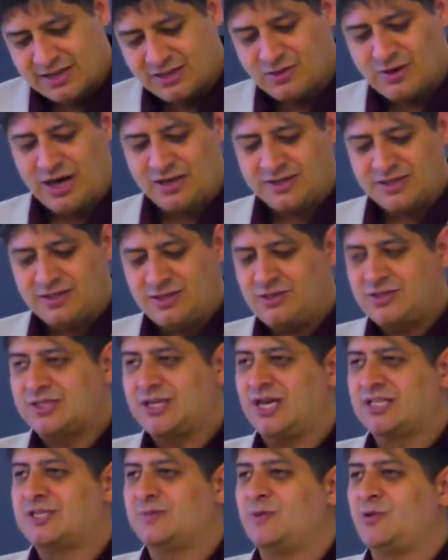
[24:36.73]
Throughout the New
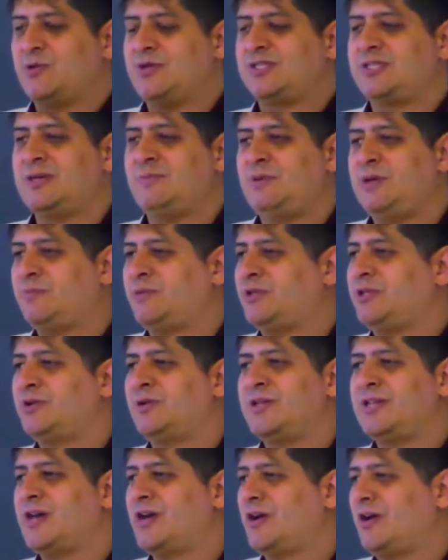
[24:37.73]
Testament, we see people
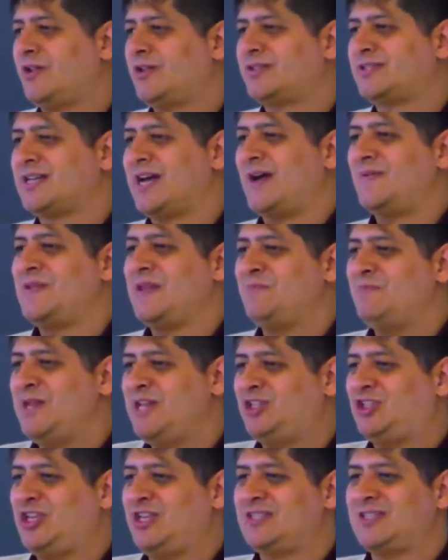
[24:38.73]
doing that all the time. They
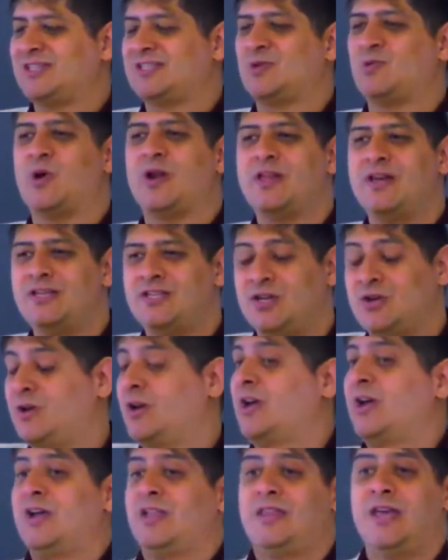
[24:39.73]
meet Jesus. What do they do?